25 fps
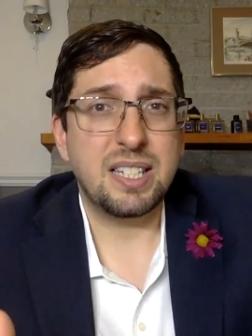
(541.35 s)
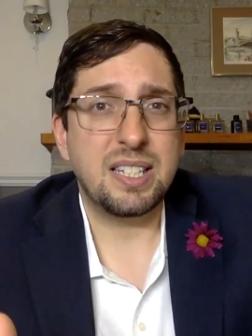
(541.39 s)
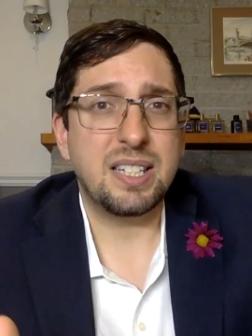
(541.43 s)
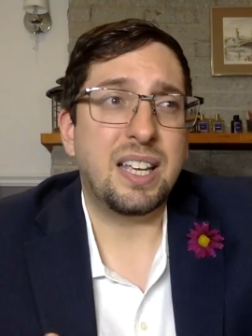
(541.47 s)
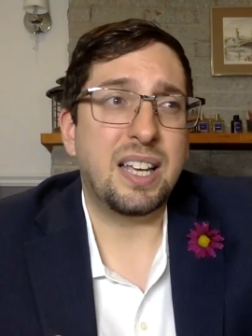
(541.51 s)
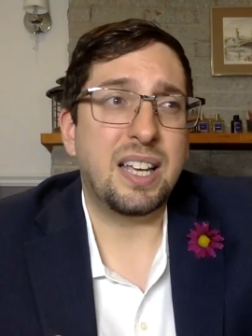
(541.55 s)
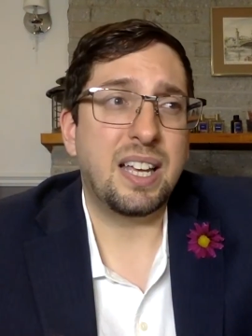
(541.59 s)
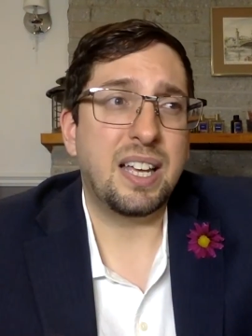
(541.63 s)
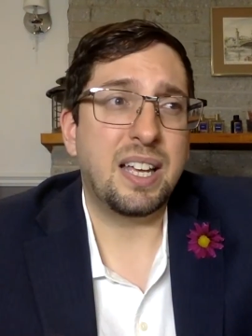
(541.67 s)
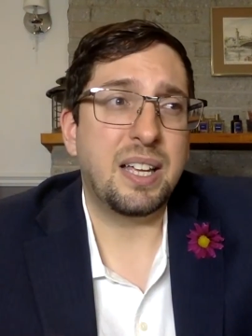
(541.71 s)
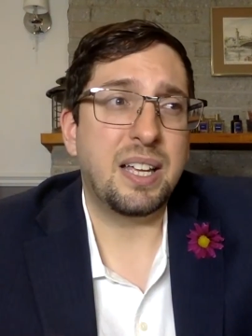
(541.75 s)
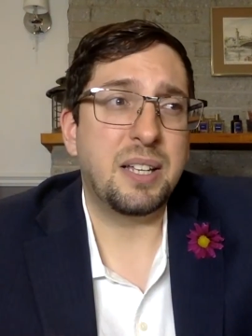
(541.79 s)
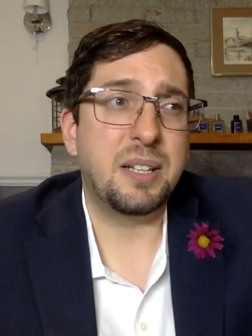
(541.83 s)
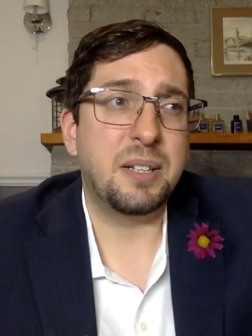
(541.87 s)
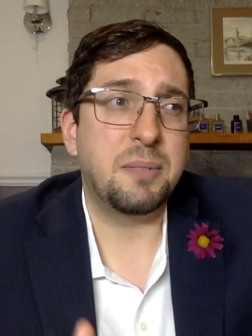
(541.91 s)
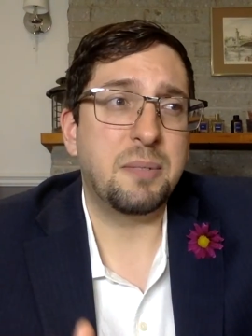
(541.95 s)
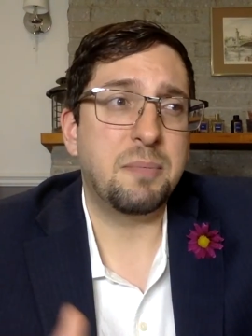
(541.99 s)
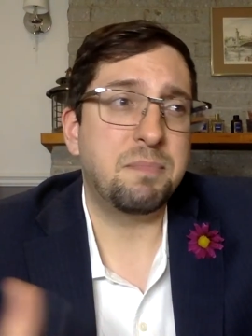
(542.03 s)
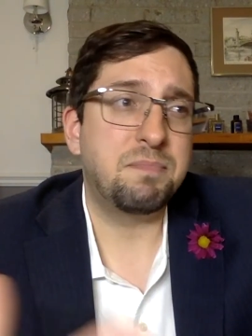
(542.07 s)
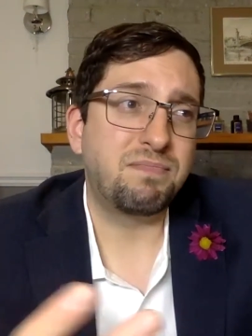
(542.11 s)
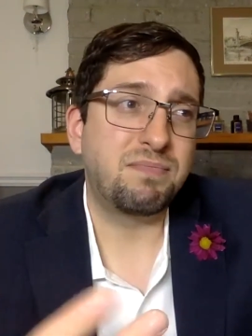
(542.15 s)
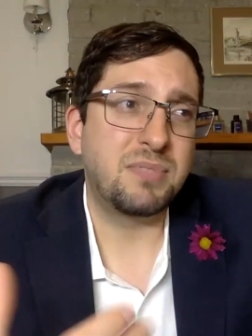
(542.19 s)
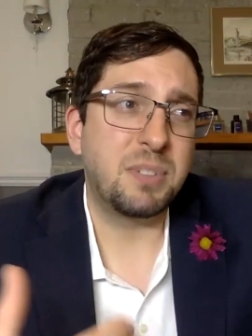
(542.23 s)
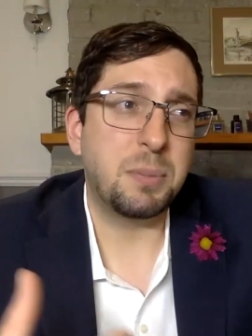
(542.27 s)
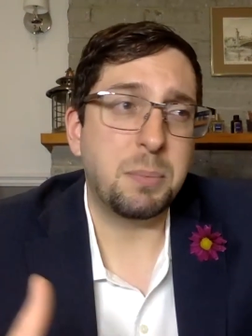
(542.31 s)

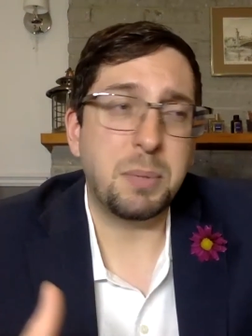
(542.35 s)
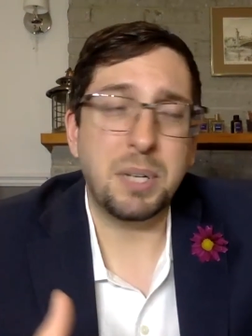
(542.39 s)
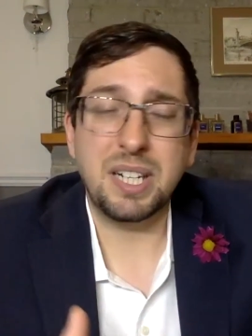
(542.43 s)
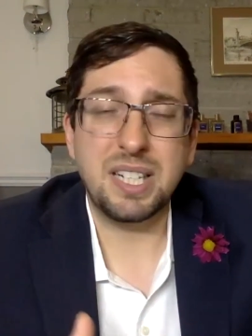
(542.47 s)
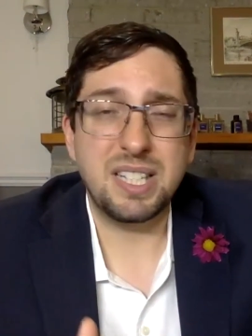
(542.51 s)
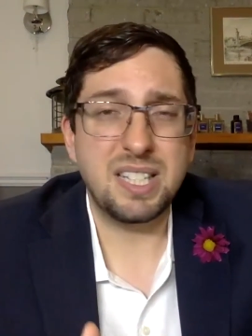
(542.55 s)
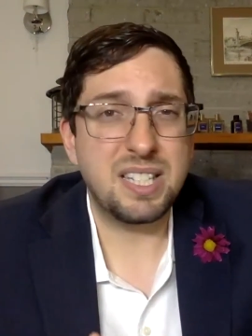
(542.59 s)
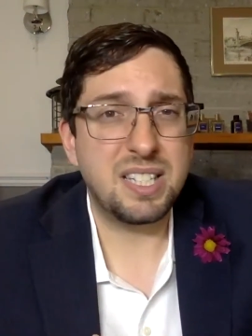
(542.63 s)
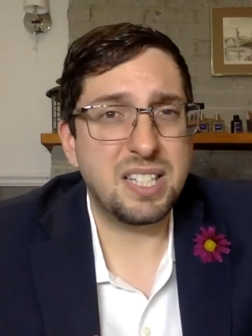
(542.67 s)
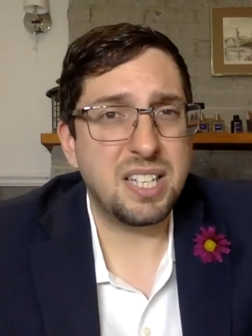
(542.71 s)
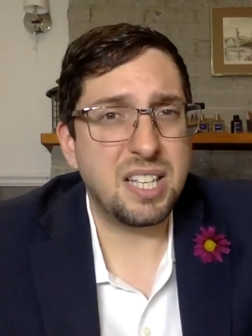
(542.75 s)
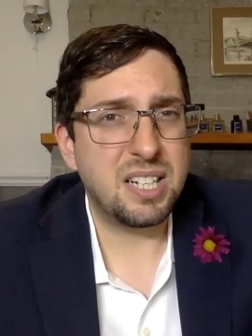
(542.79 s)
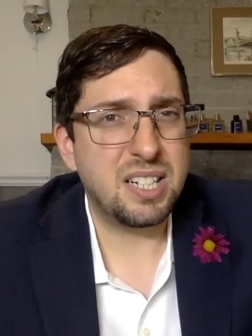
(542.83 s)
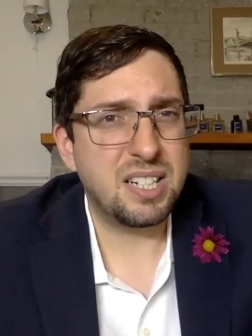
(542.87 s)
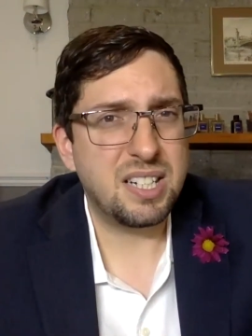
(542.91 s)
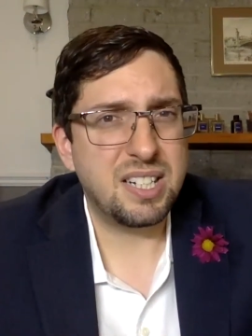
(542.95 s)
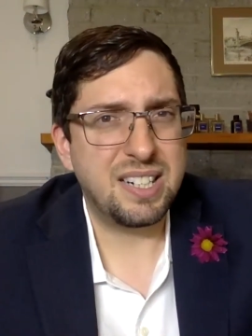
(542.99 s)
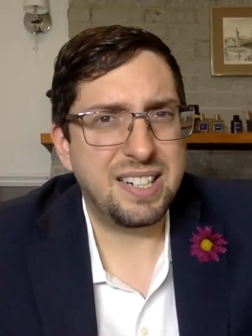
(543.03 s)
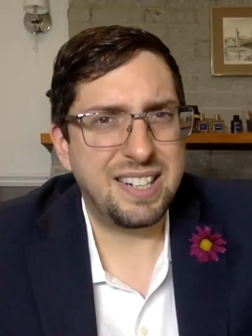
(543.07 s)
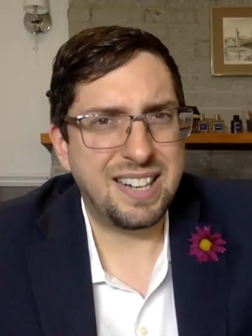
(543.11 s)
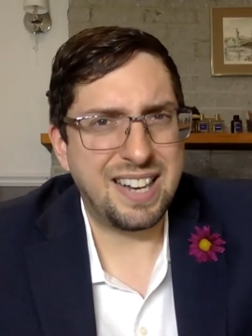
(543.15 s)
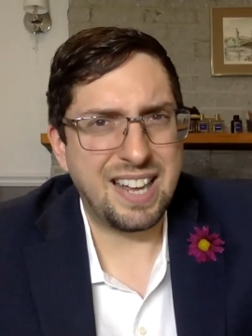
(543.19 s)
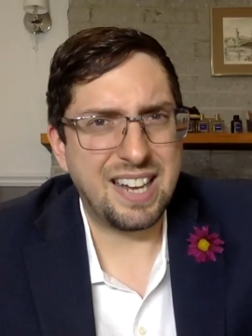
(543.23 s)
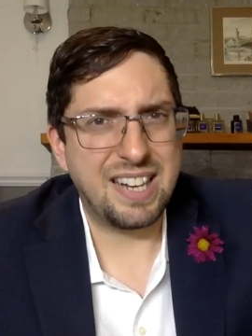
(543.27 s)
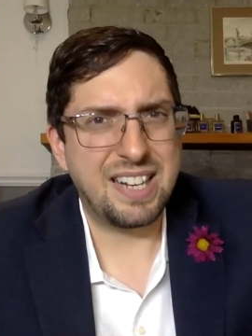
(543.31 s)
but it's not
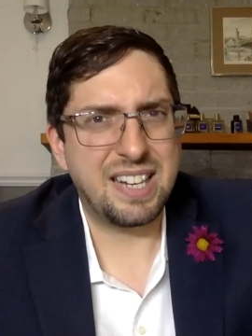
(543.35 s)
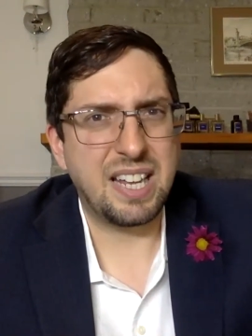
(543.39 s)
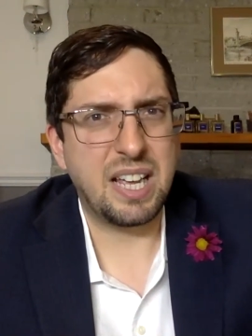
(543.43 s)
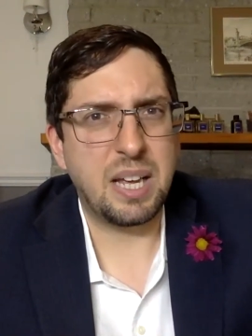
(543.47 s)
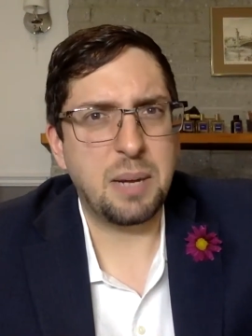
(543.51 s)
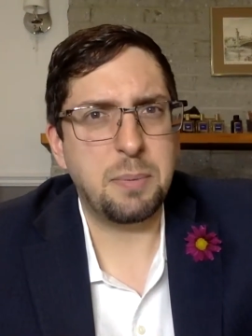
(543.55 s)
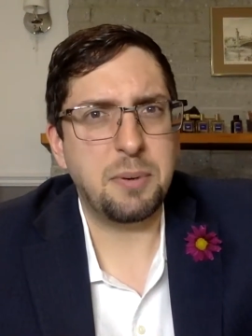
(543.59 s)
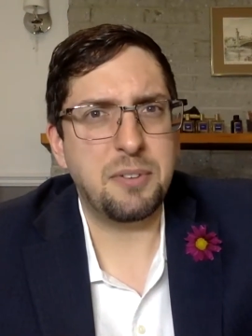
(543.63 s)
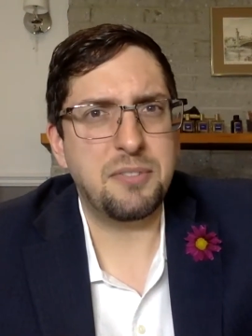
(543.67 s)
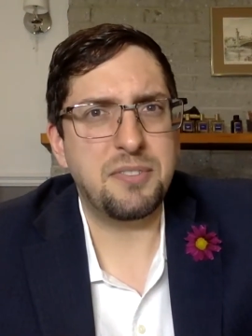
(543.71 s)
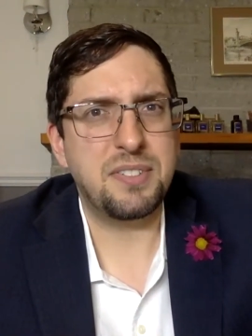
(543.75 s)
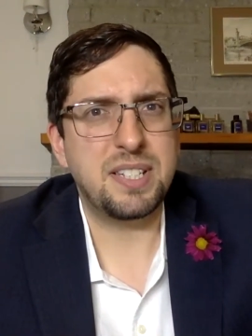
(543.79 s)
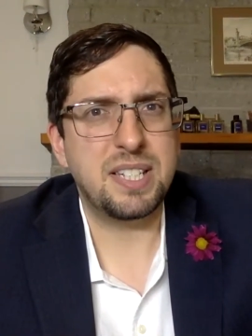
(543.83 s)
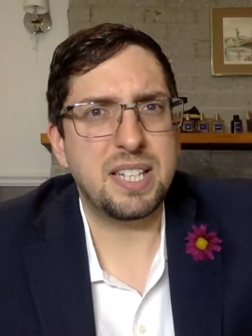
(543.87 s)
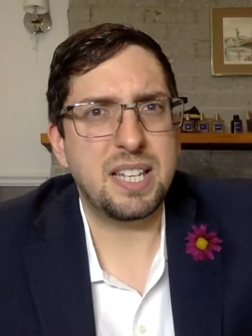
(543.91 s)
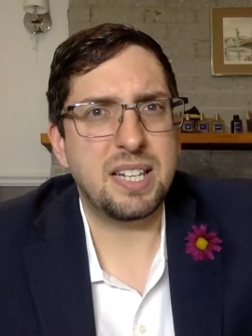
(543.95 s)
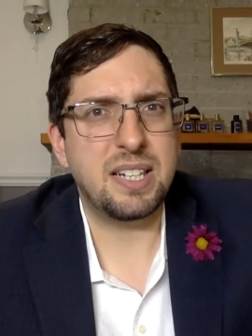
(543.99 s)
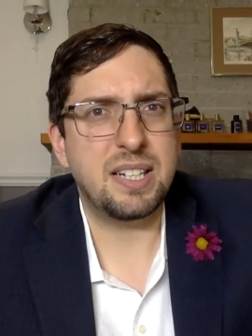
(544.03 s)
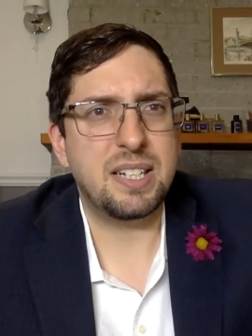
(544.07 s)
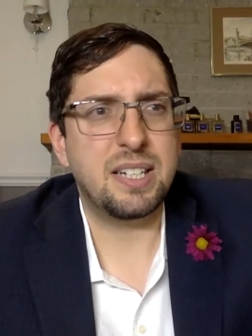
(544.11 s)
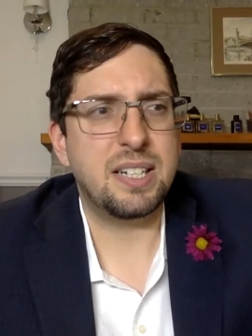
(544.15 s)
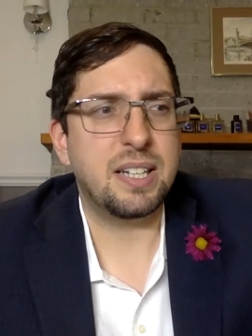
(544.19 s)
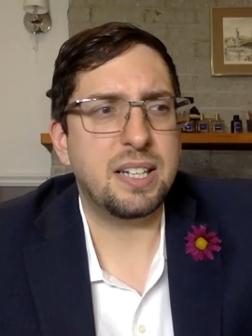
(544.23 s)
that type of scent.